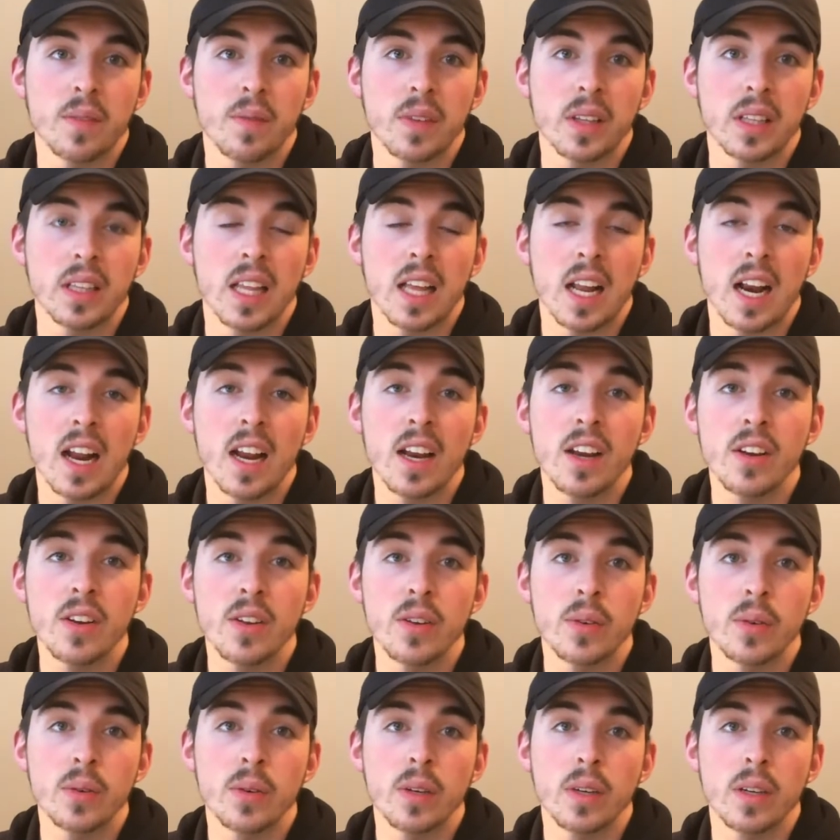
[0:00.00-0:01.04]
that I knew,
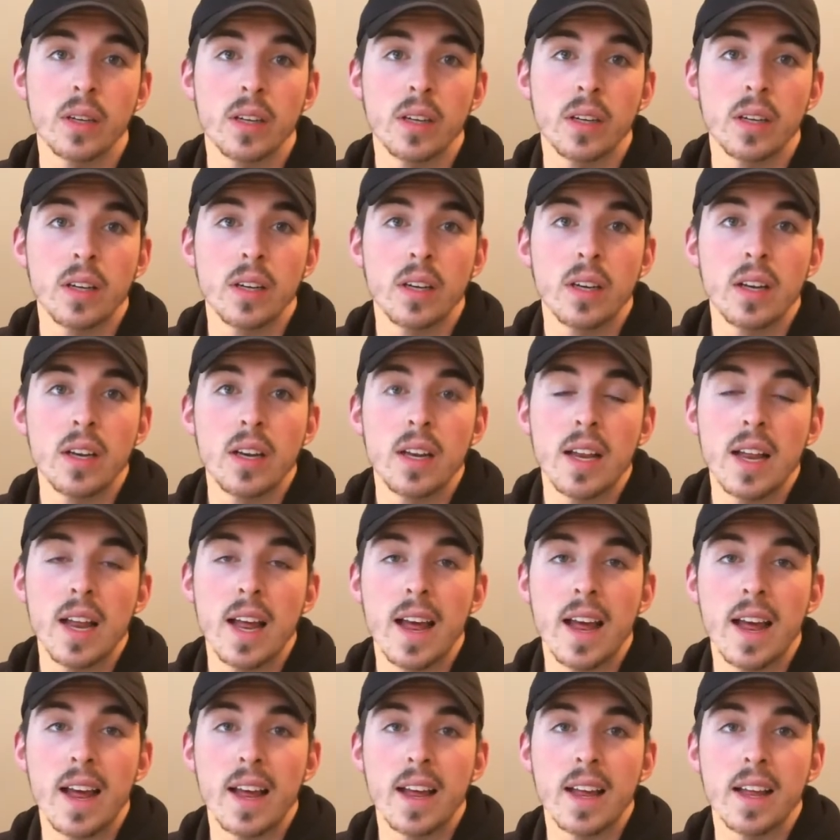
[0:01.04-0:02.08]

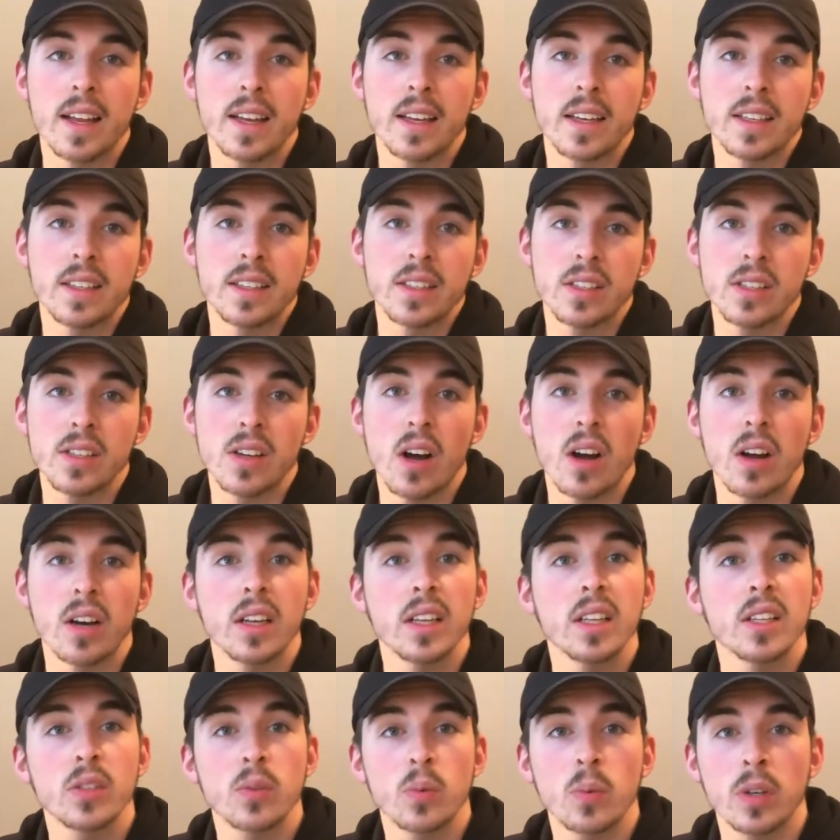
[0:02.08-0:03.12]
and
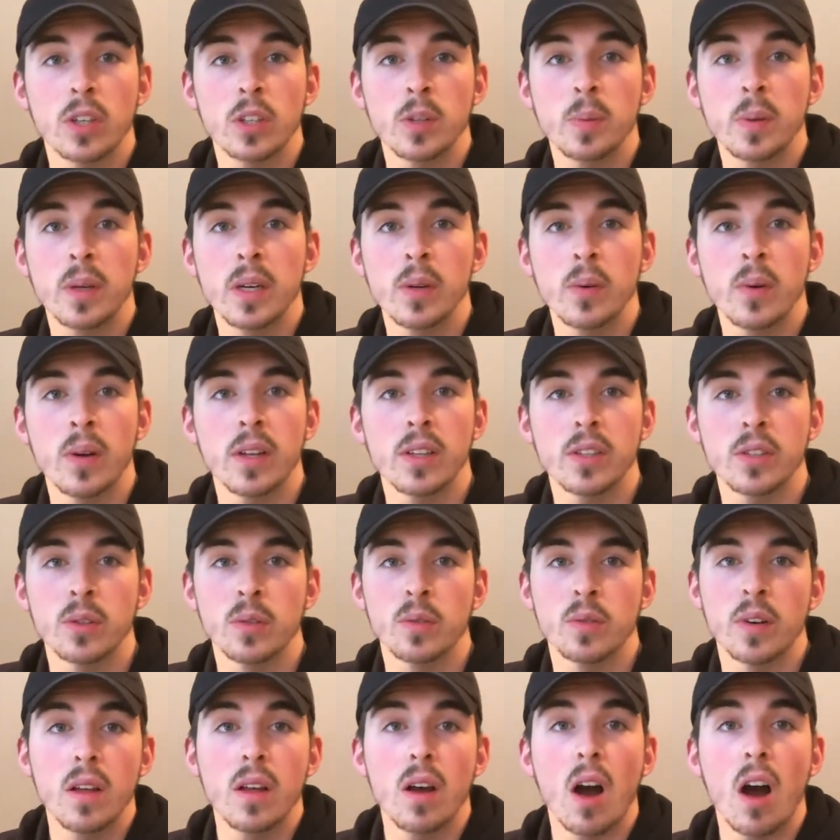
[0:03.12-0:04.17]
it's worked pretty well so
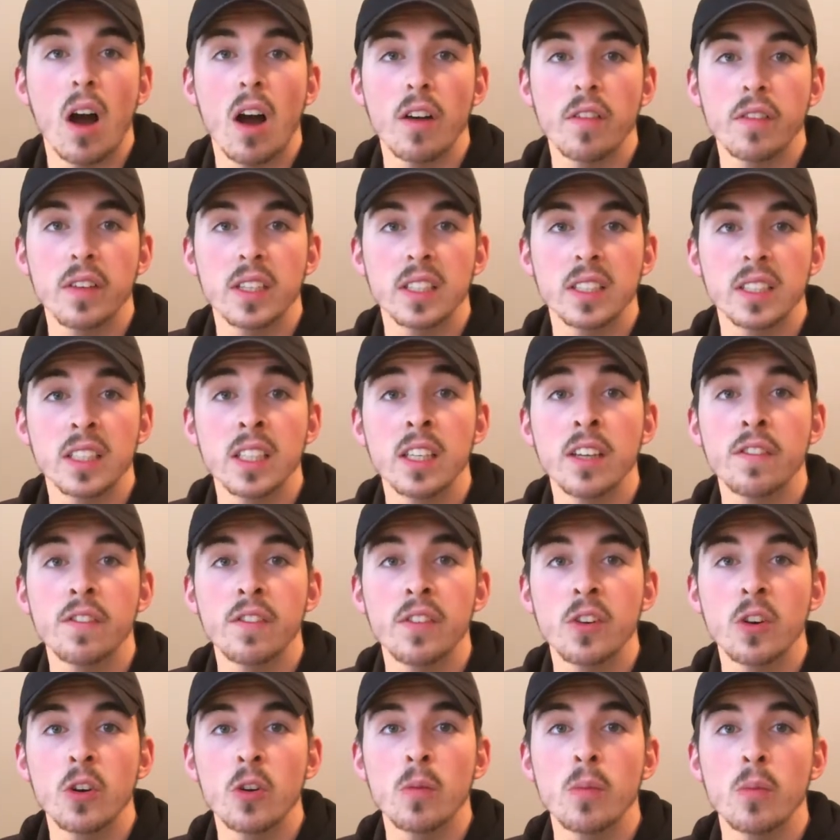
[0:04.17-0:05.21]
far. Obviously, if you
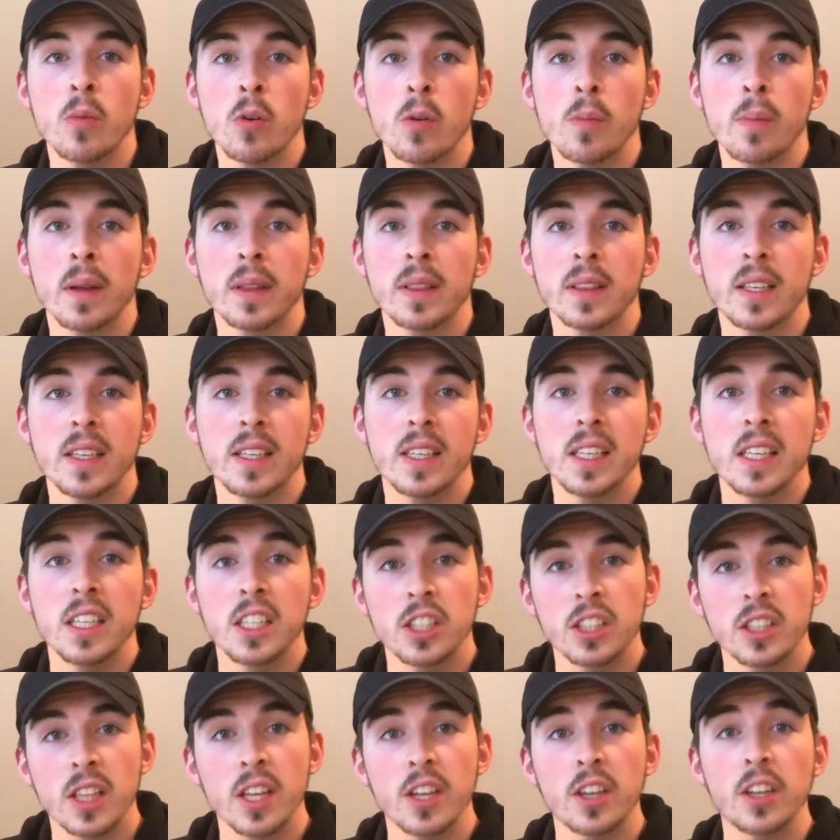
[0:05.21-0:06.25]
know more about the niche
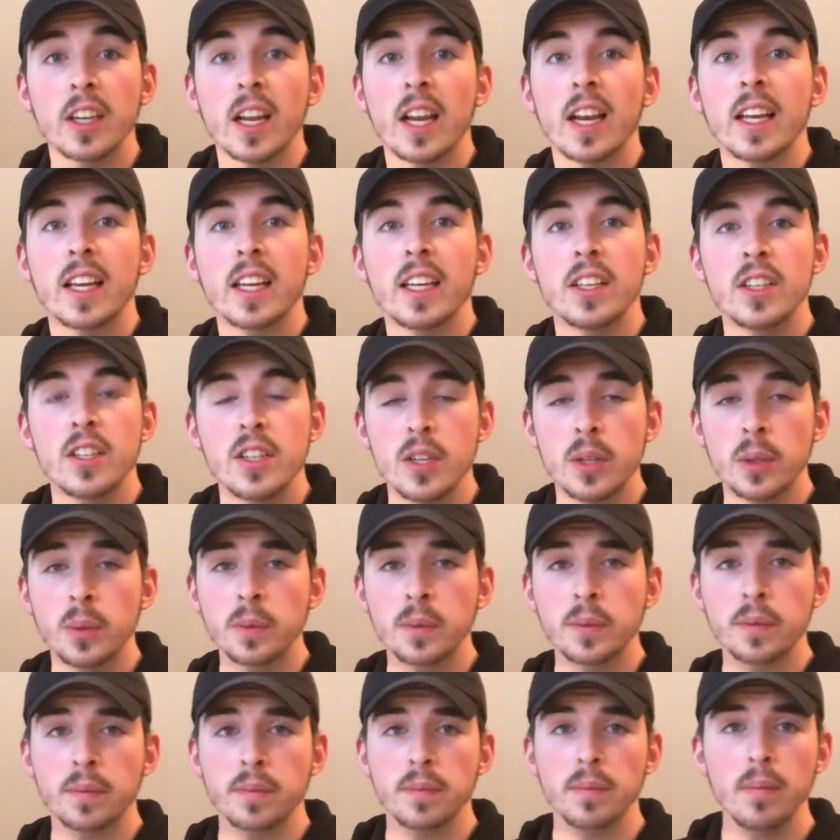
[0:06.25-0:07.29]
that you're getting into,
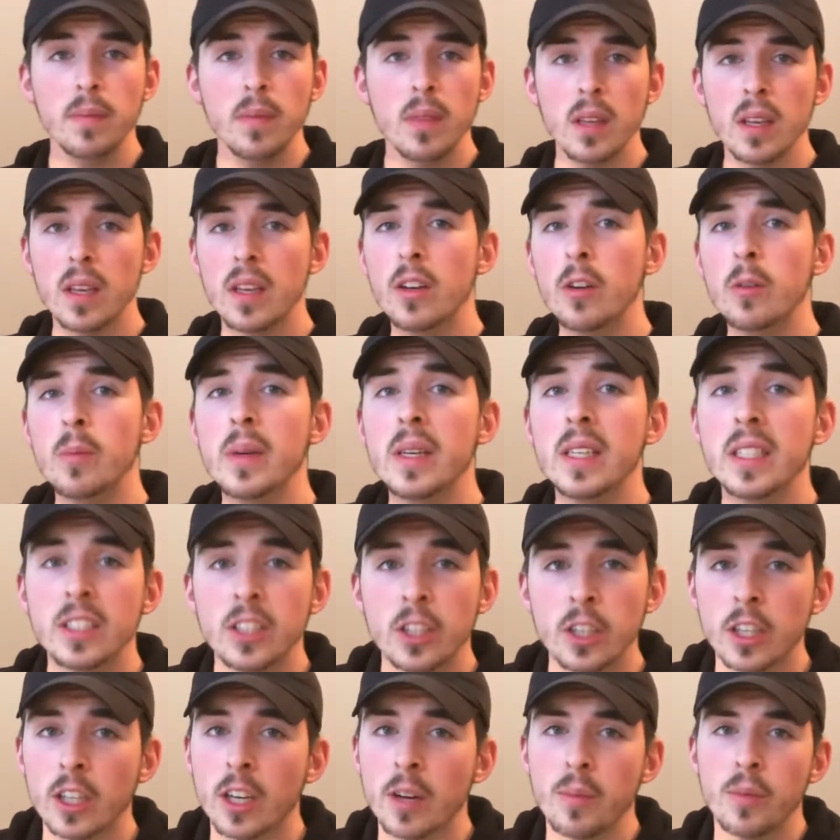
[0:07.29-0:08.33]
it'll be easier
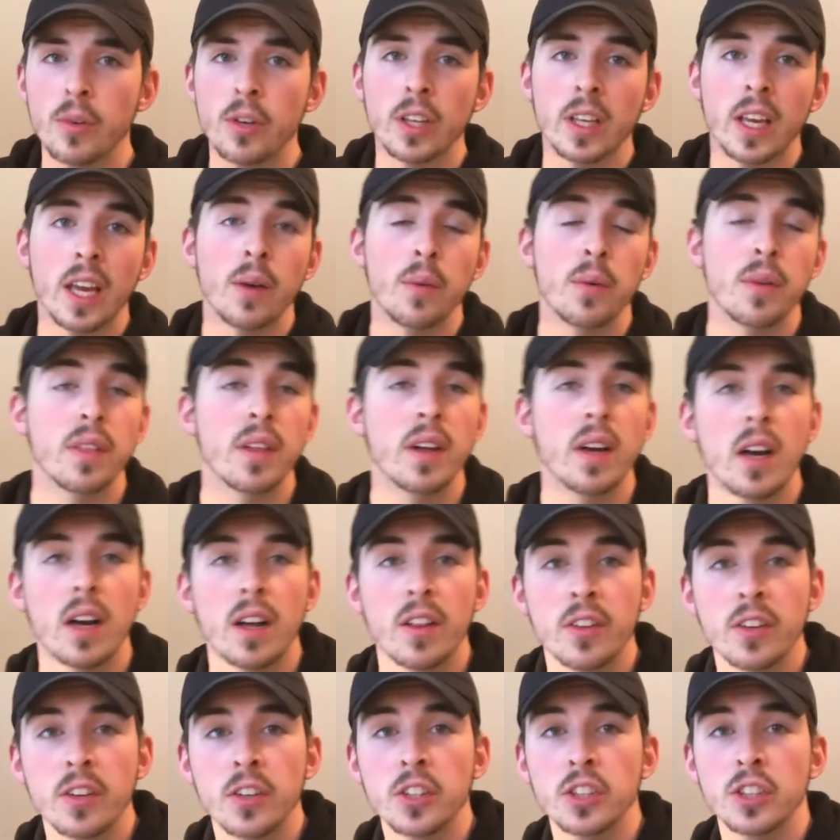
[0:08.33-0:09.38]
to communicate with
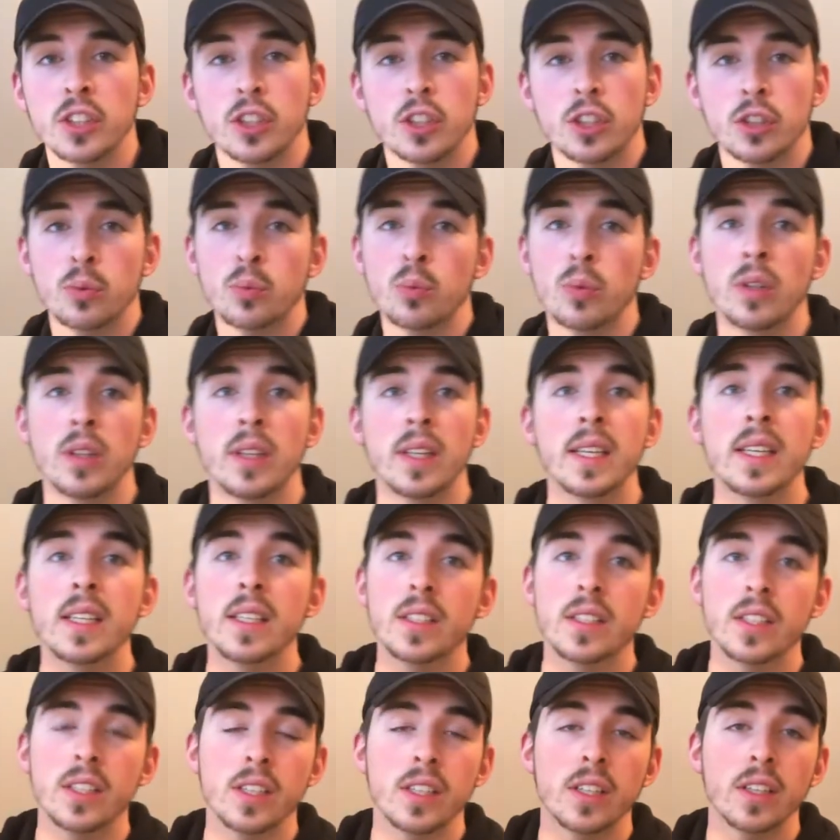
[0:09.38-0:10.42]
others and just relate
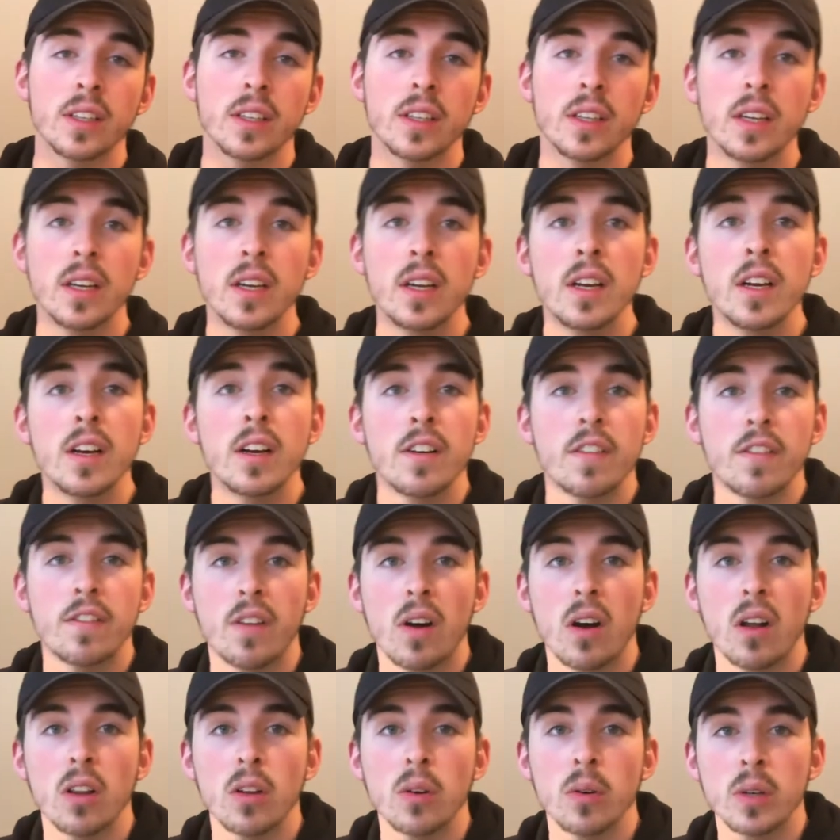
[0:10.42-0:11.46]
to your
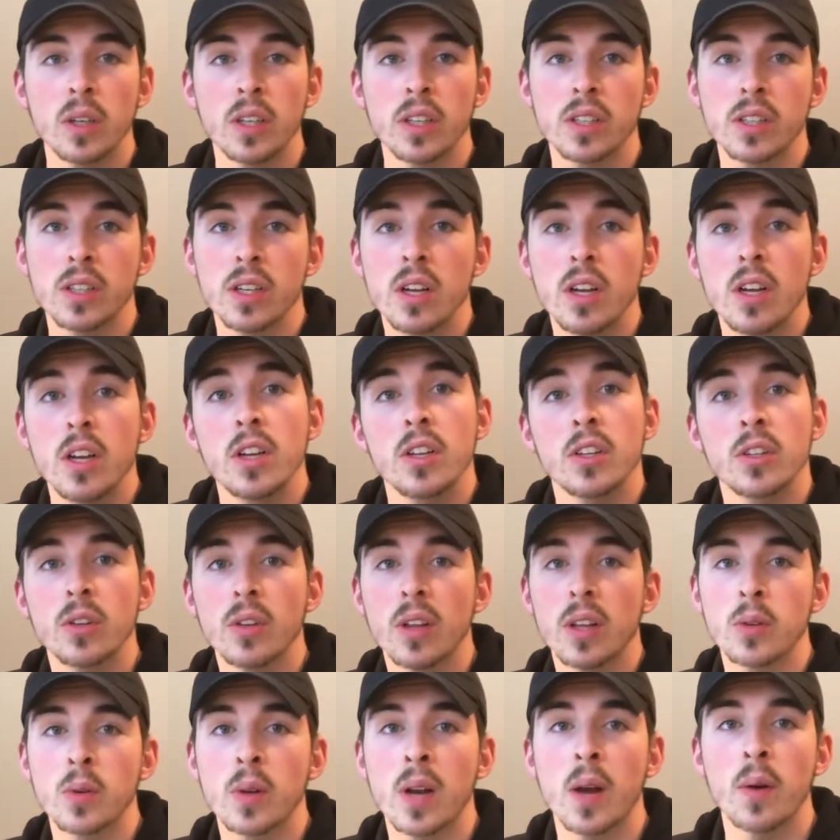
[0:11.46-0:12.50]
followers. So that's
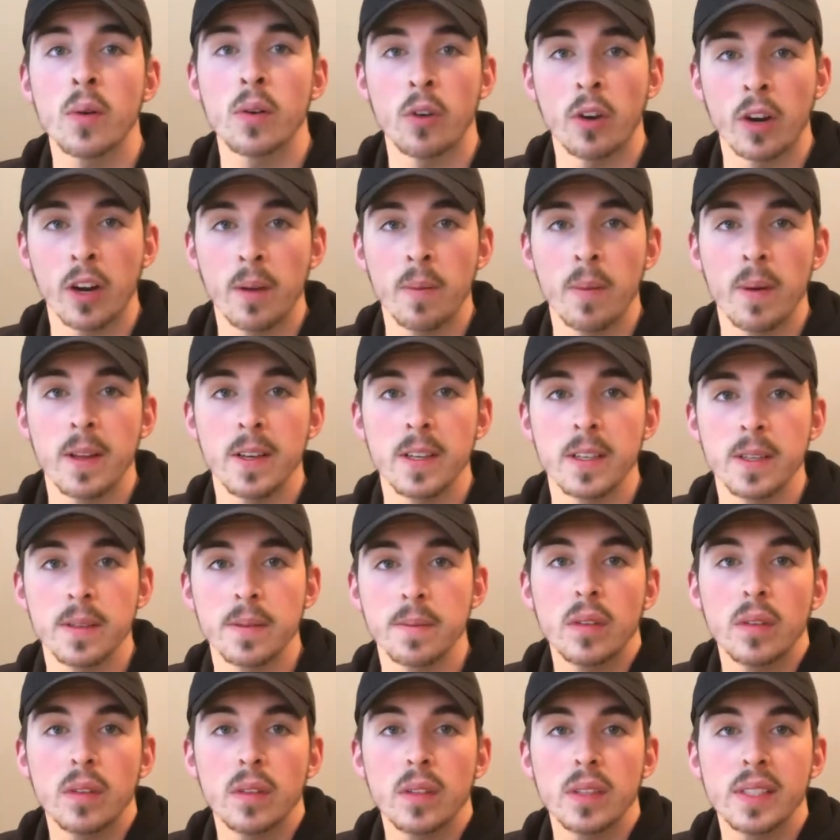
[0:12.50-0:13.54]
what I would recommend.
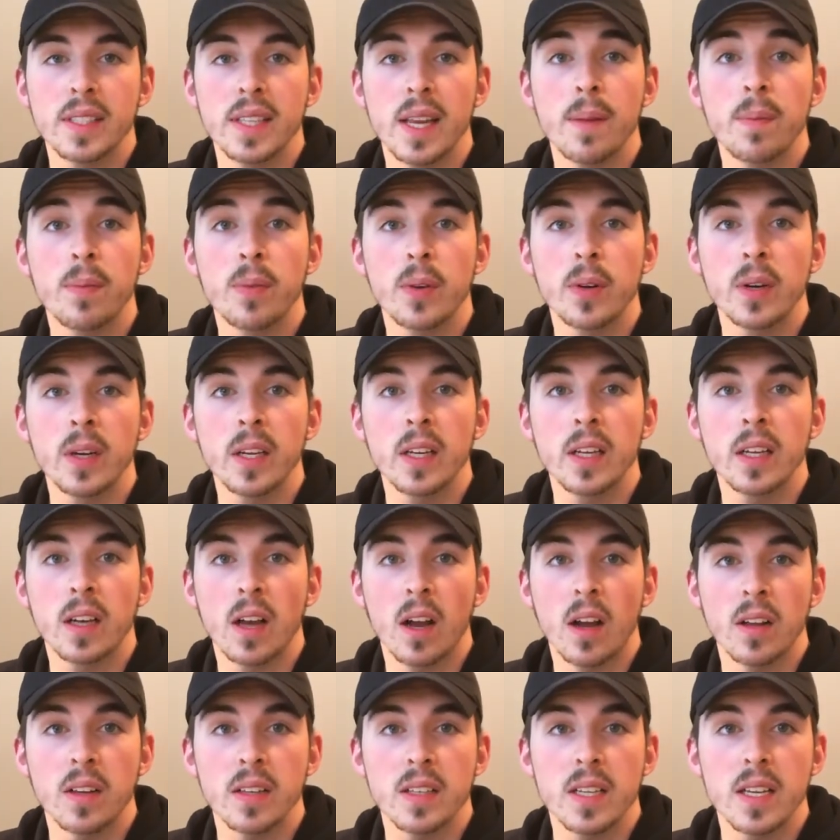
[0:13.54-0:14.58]
Step 3,
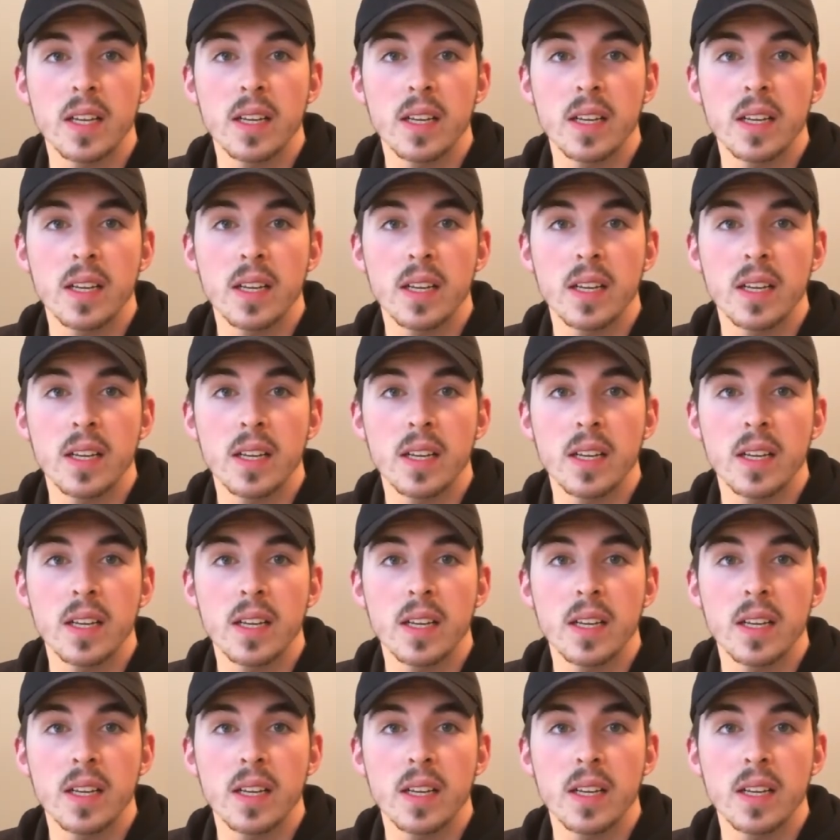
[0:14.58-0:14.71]
content.